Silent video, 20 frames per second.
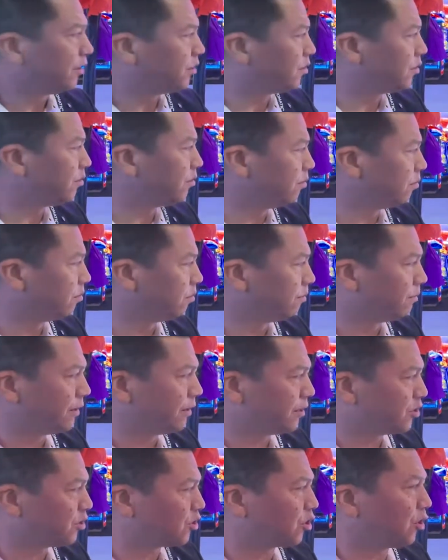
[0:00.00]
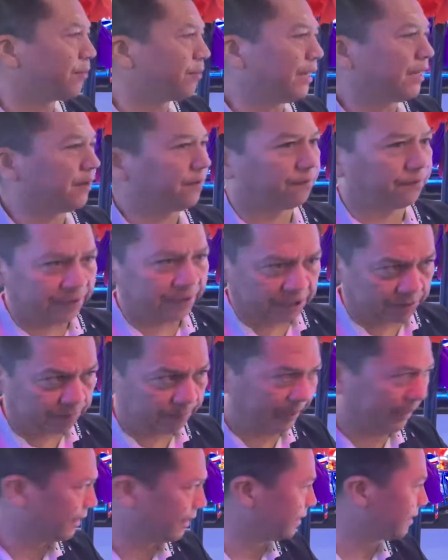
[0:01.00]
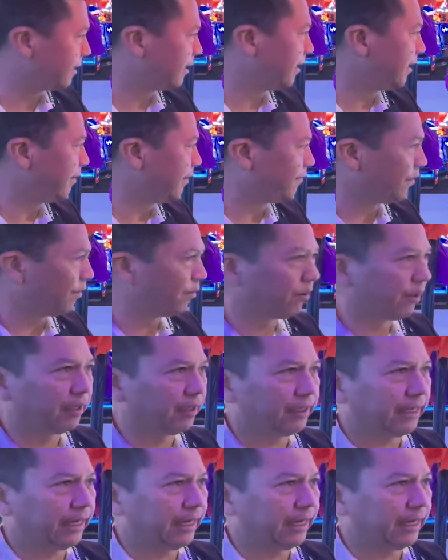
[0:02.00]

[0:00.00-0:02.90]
to so many free spins, if you will.